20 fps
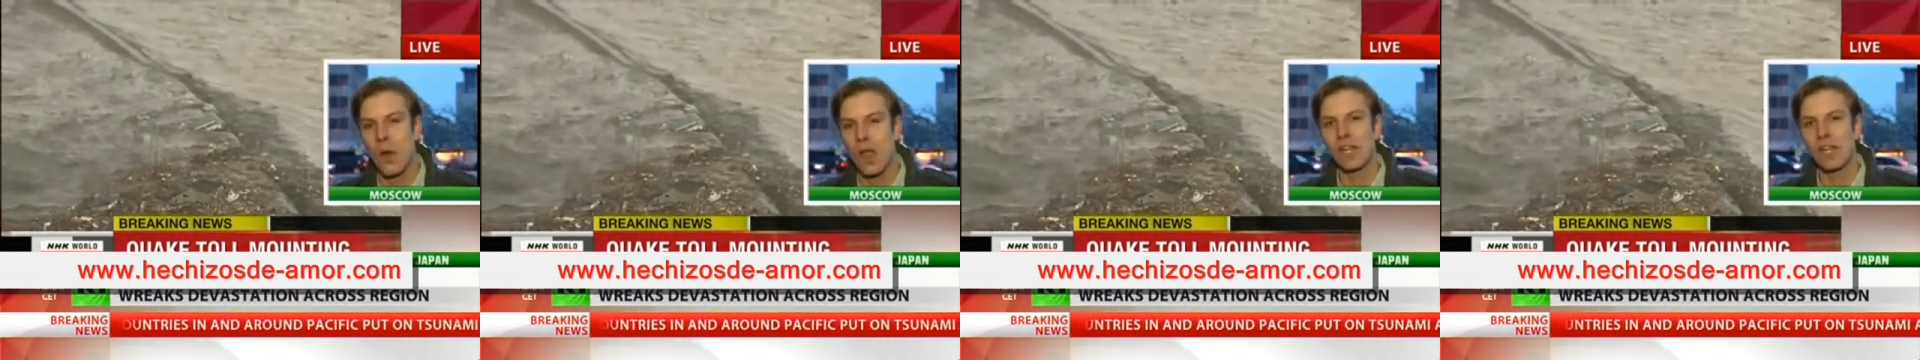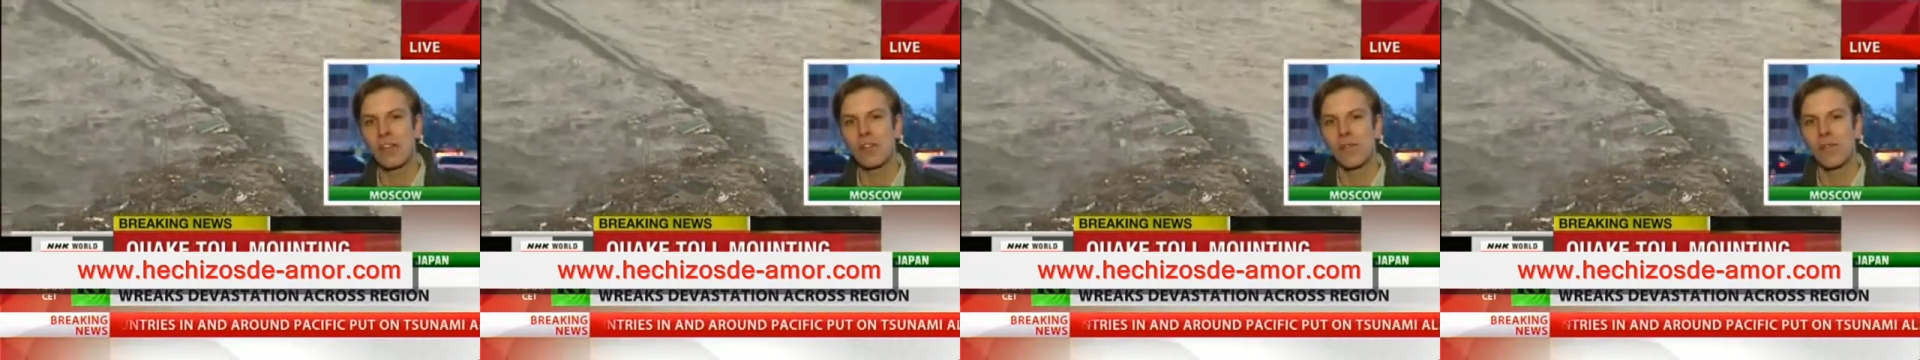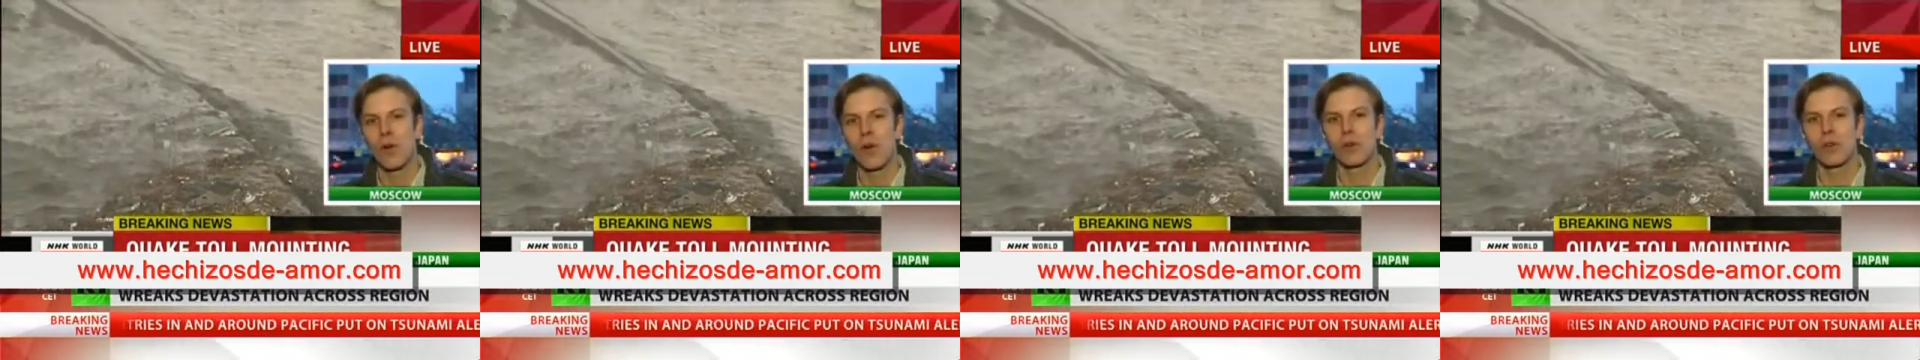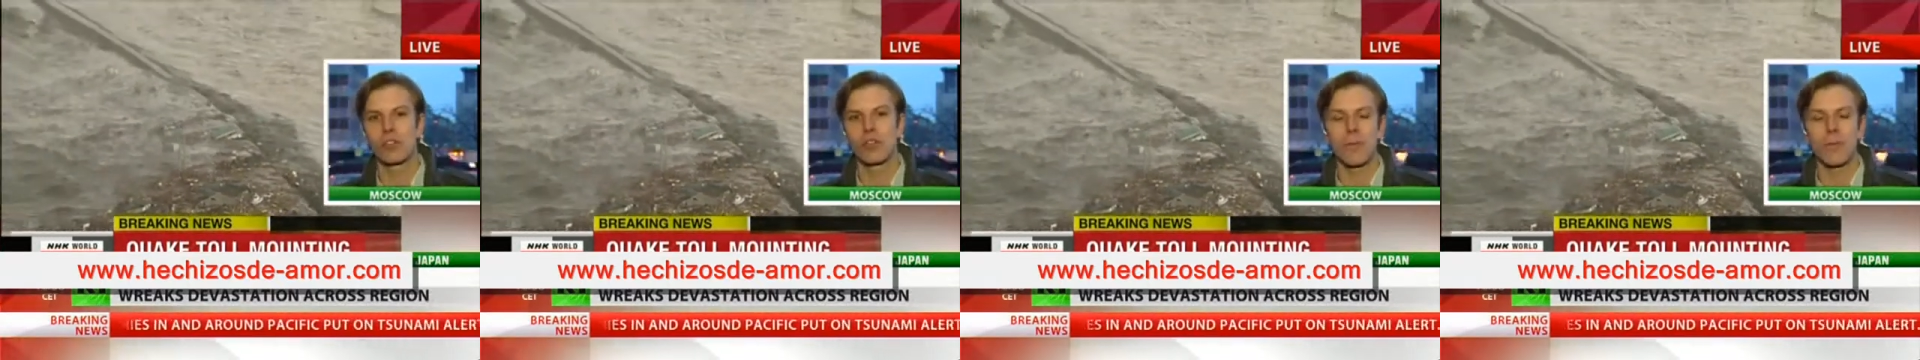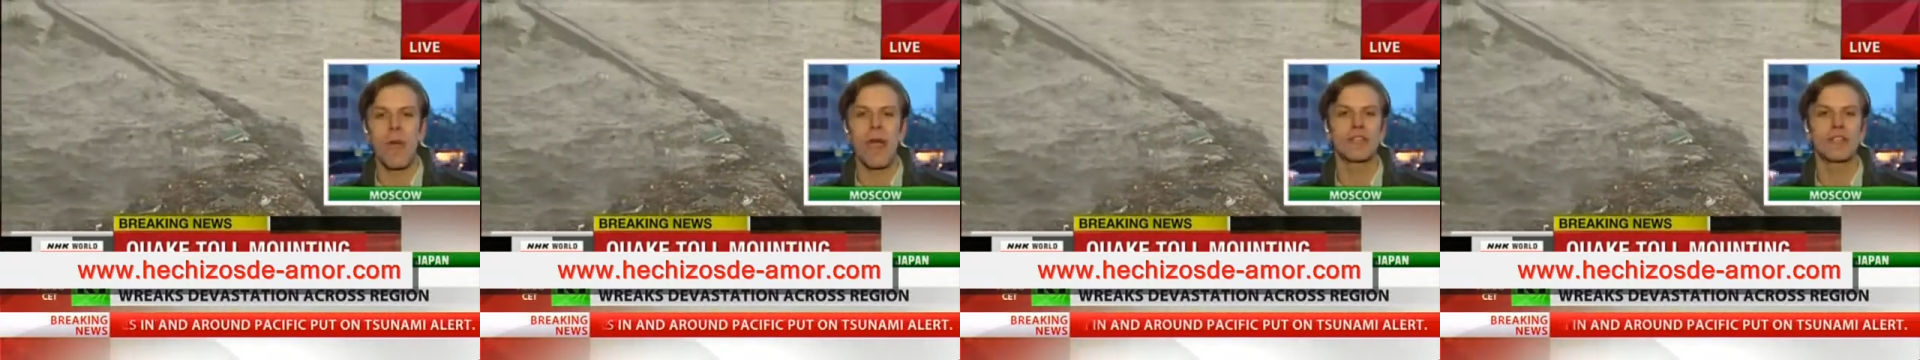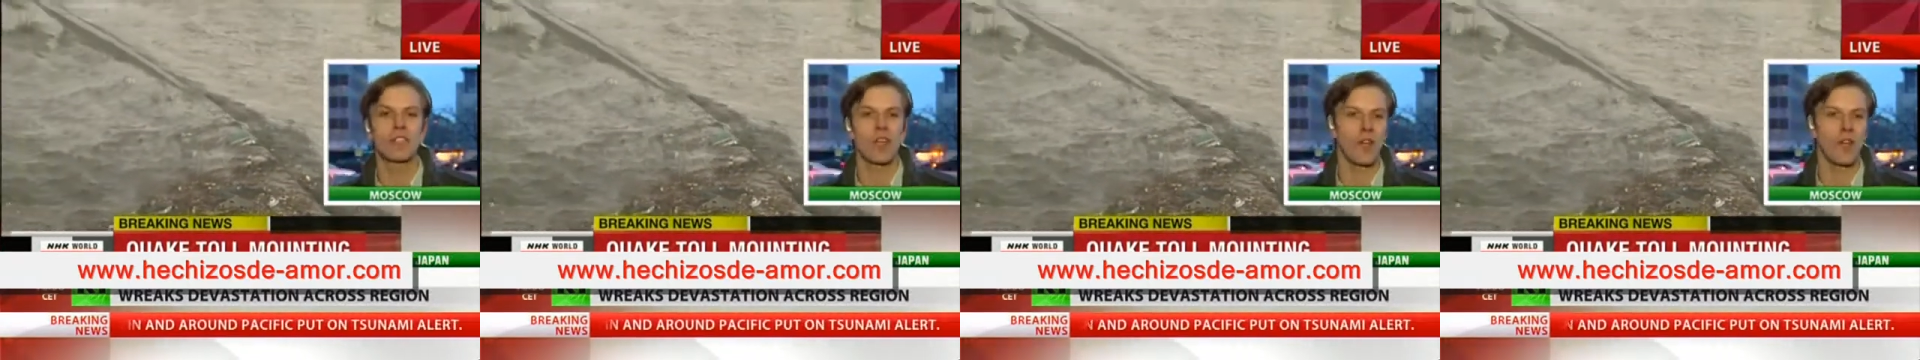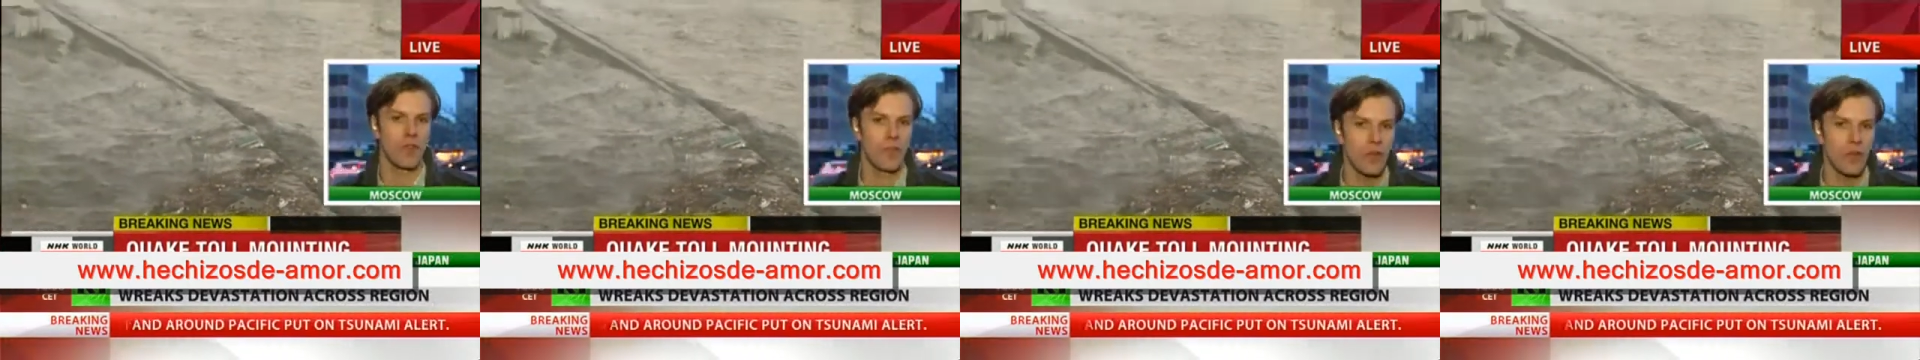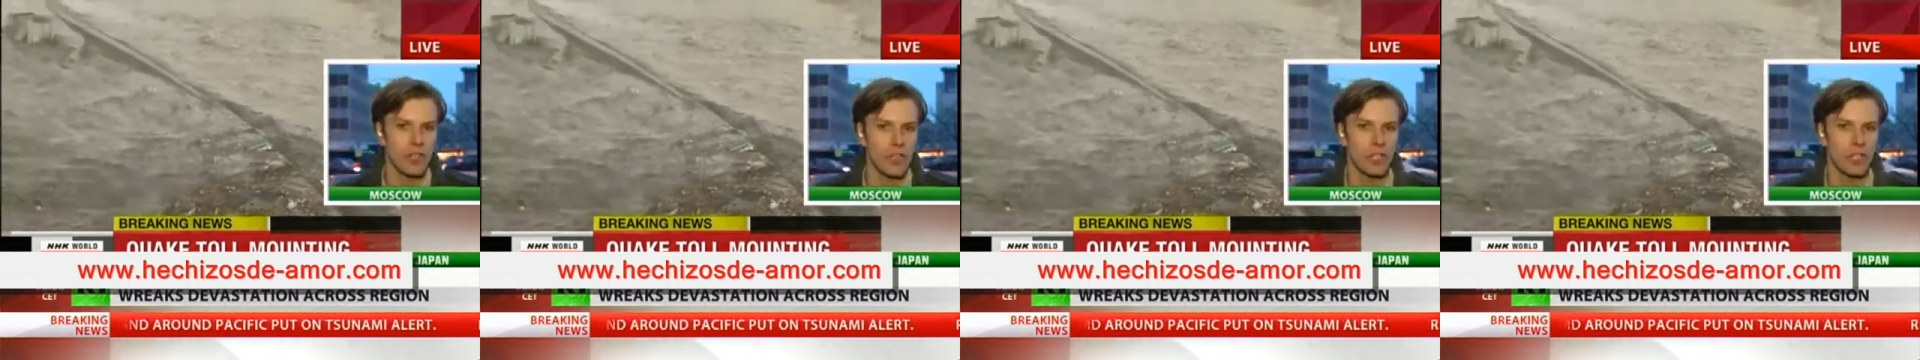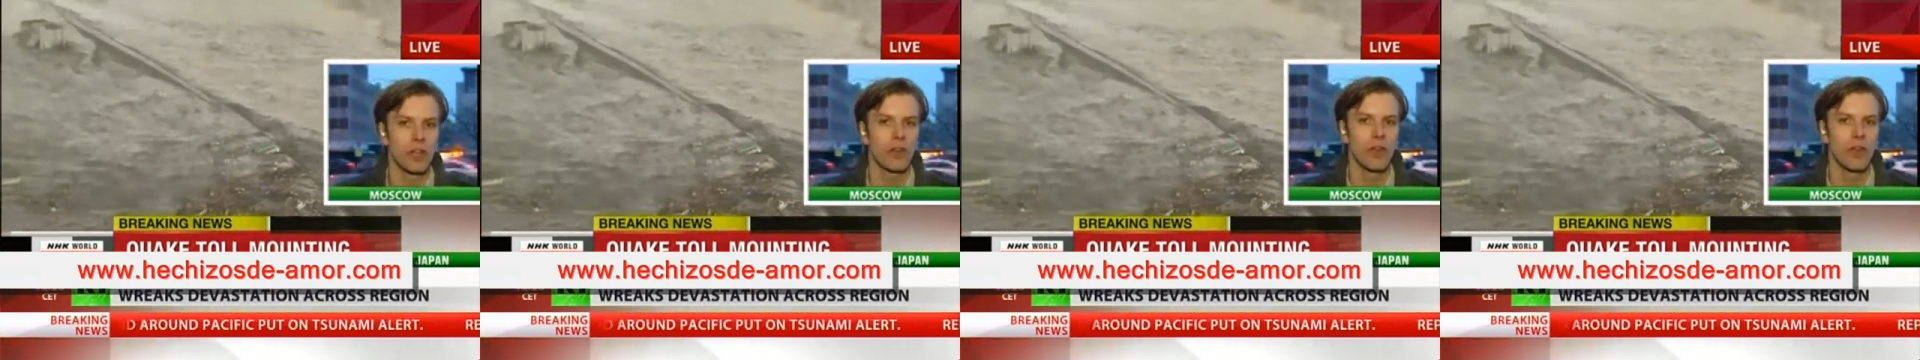waiting for Japan's official